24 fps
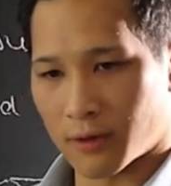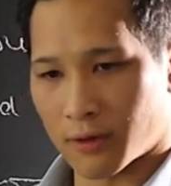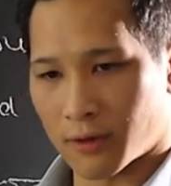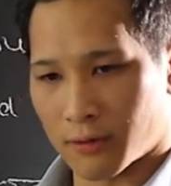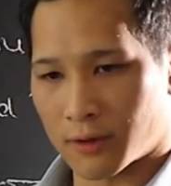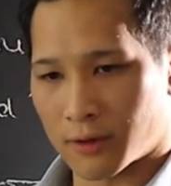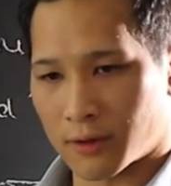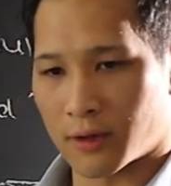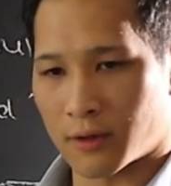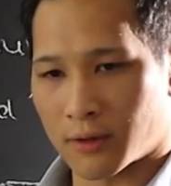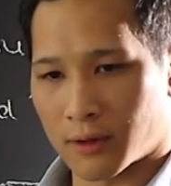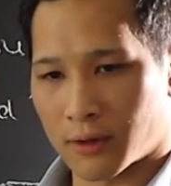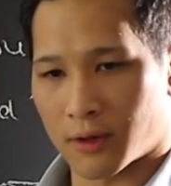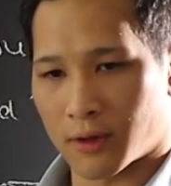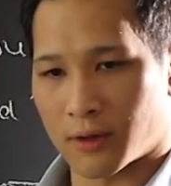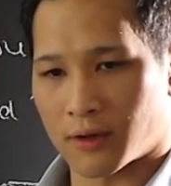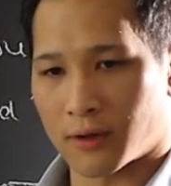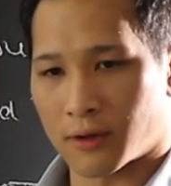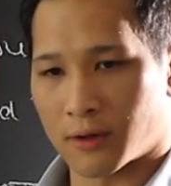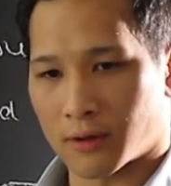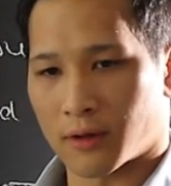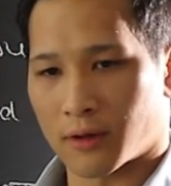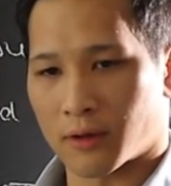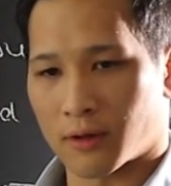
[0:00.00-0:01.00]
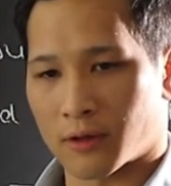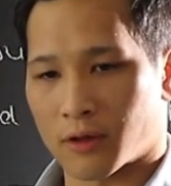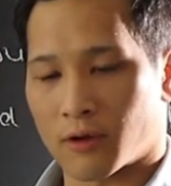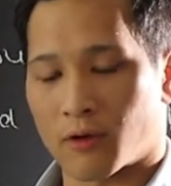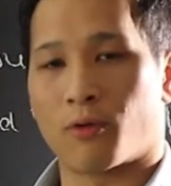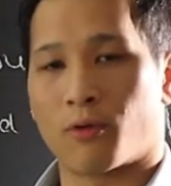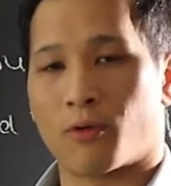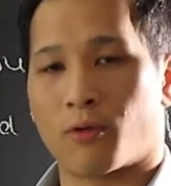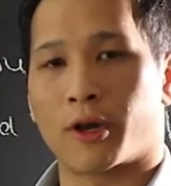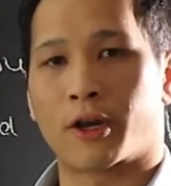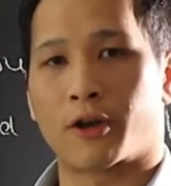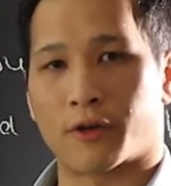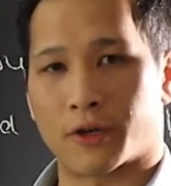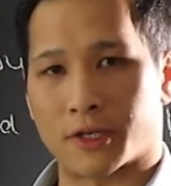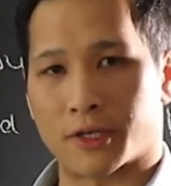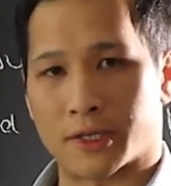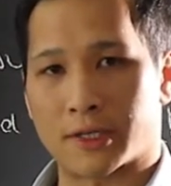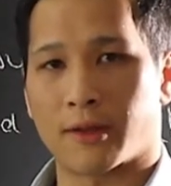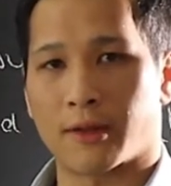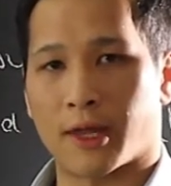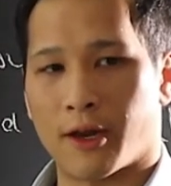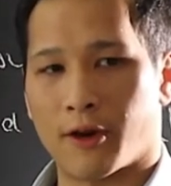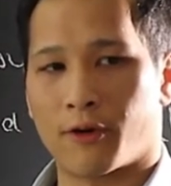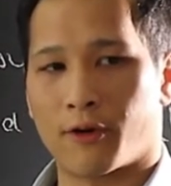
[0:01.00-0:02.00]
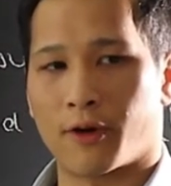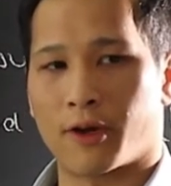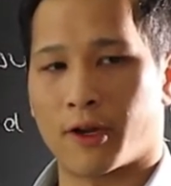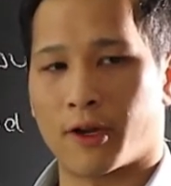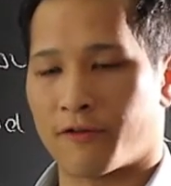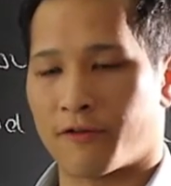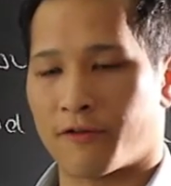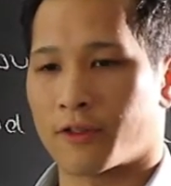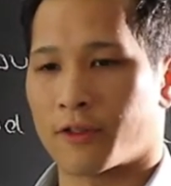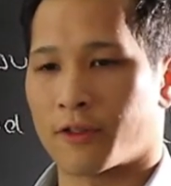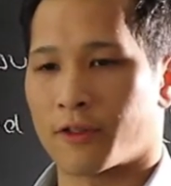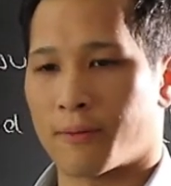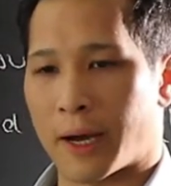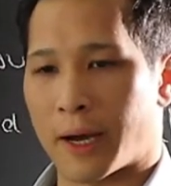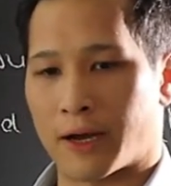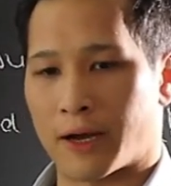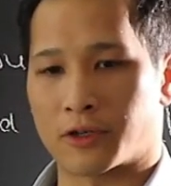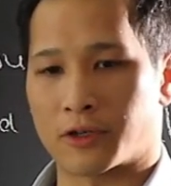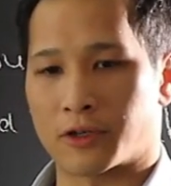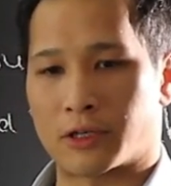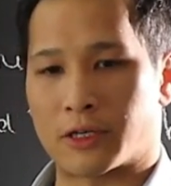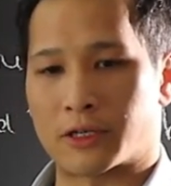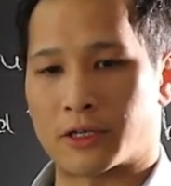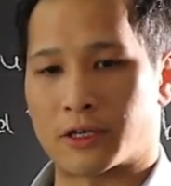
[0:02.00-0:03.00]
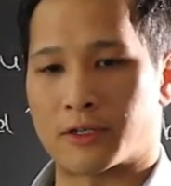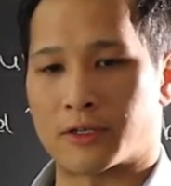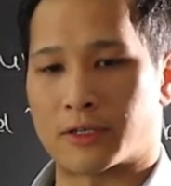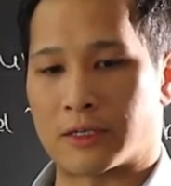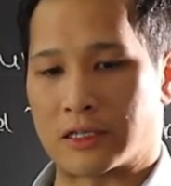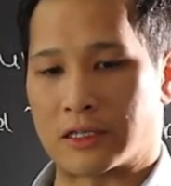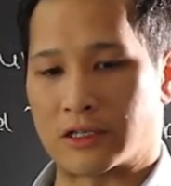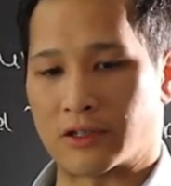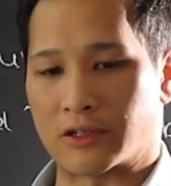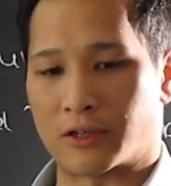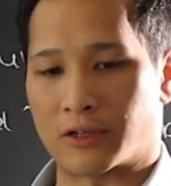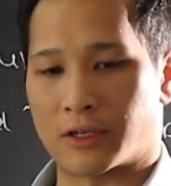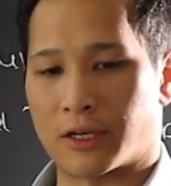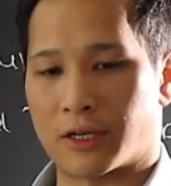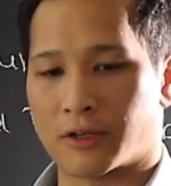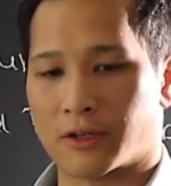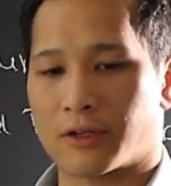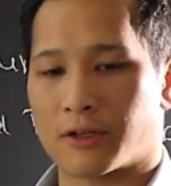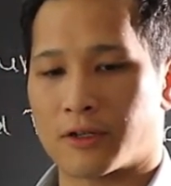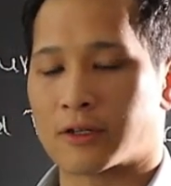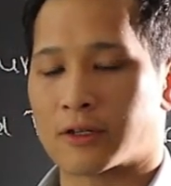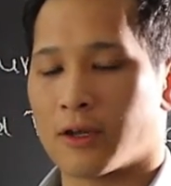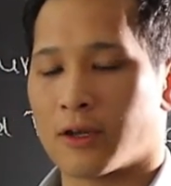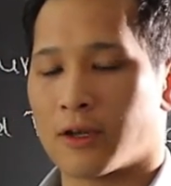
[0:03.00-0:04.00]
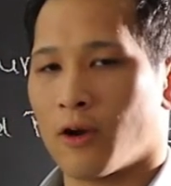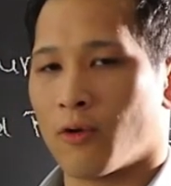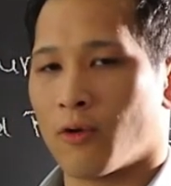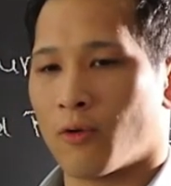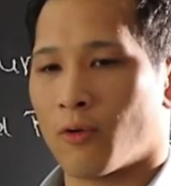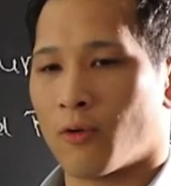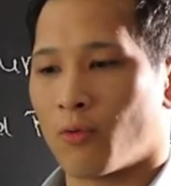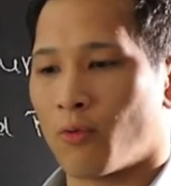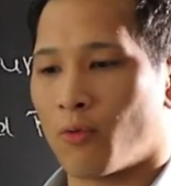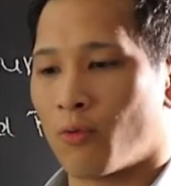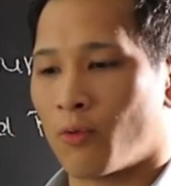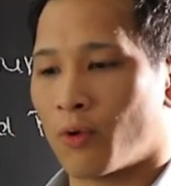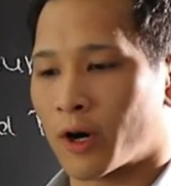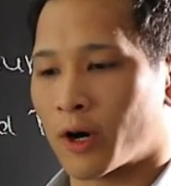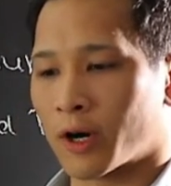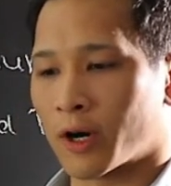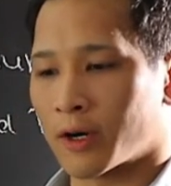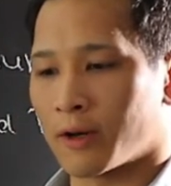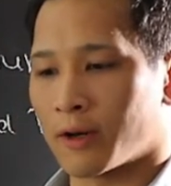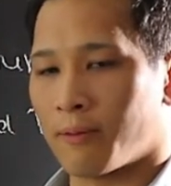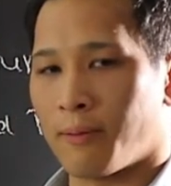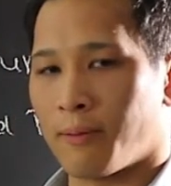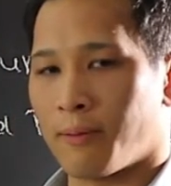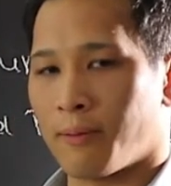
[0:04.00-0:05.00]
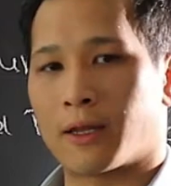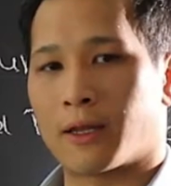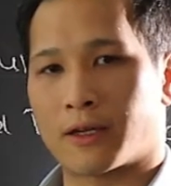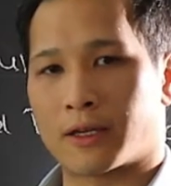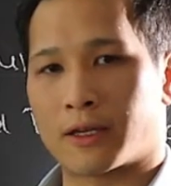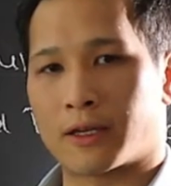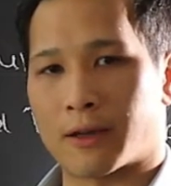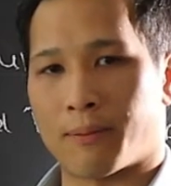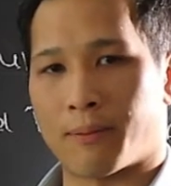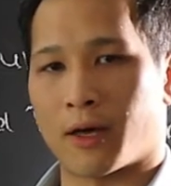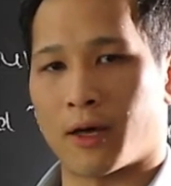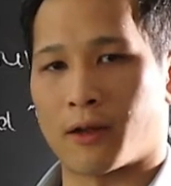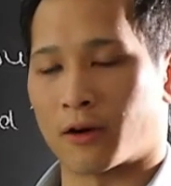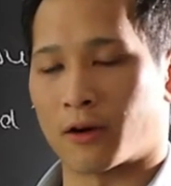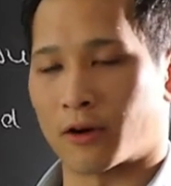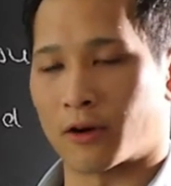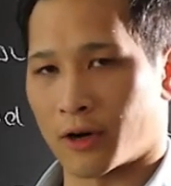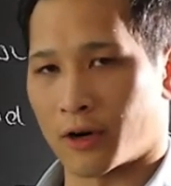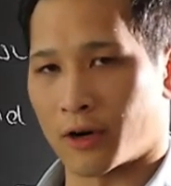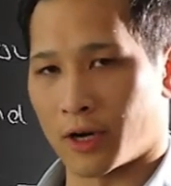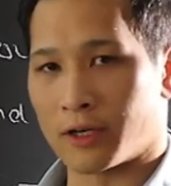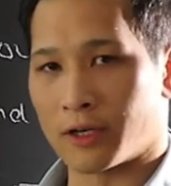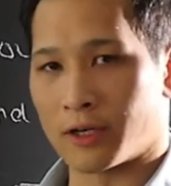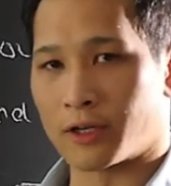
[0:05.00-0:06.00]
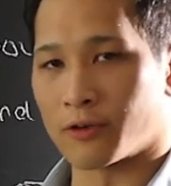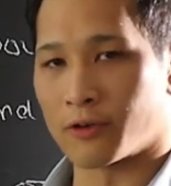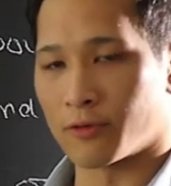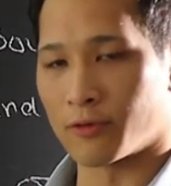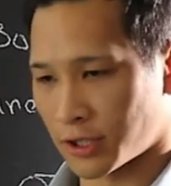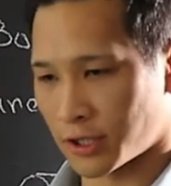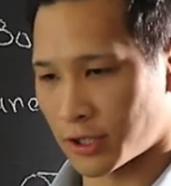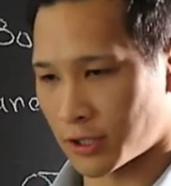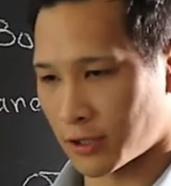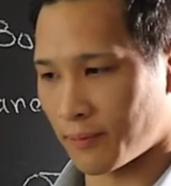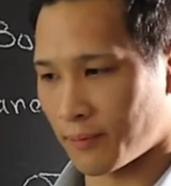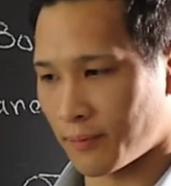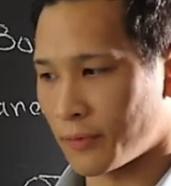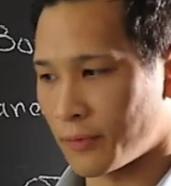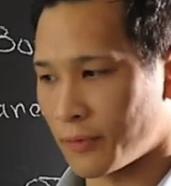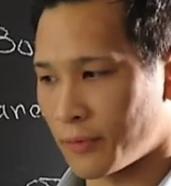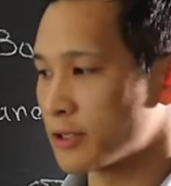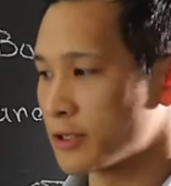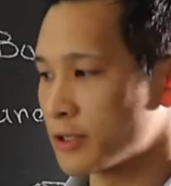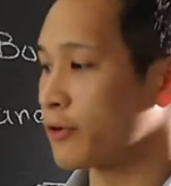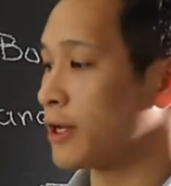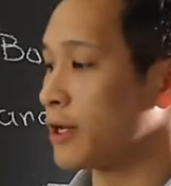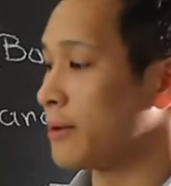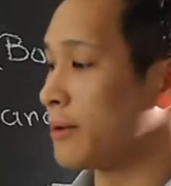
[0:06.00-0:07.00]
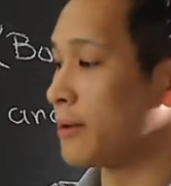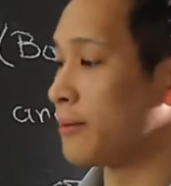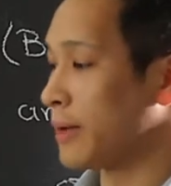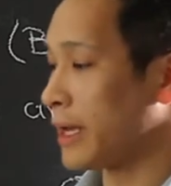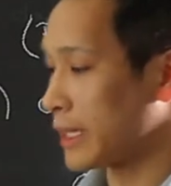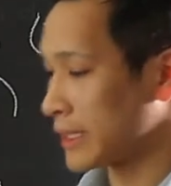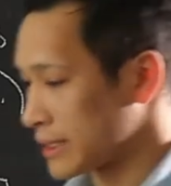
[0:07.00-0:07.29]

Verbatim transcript: the the, the, the rigorous theory of the boundary conditions, the initial conditions, we're going to mainly depend on our intuition. So it makes